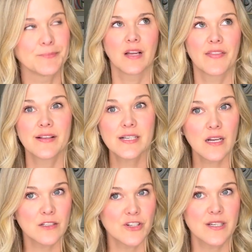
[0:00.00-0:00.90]
And that's in
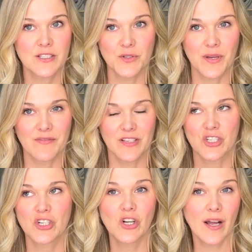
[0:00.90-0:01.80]
contrast to
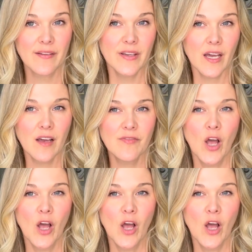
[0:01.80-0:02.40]
conventional IVF,